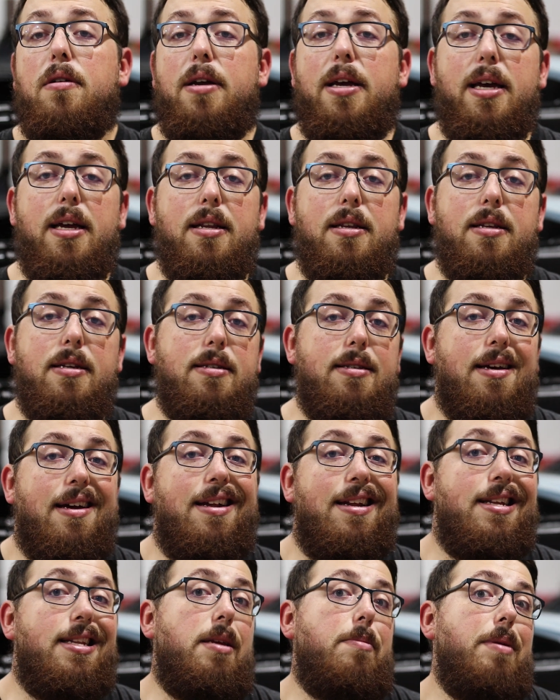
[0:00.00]
it
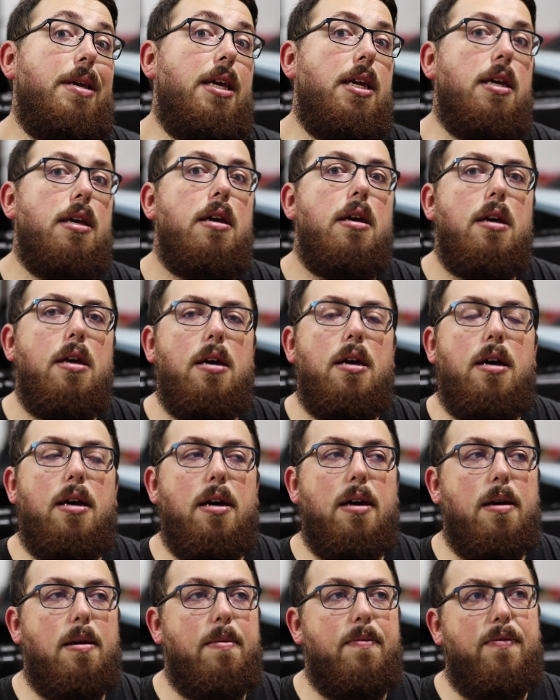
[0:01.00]
decided to be
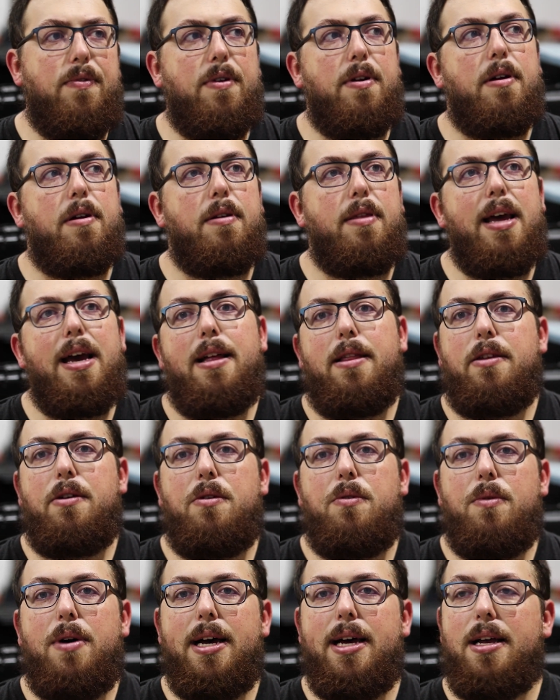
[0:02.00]
for that
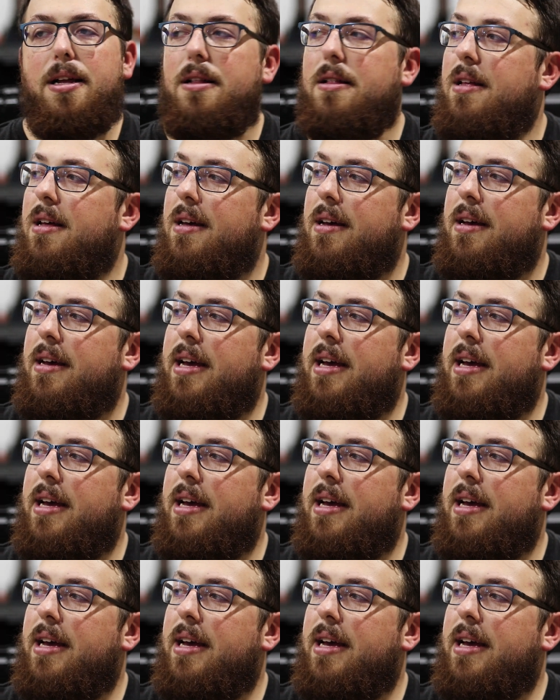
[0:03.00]
little while.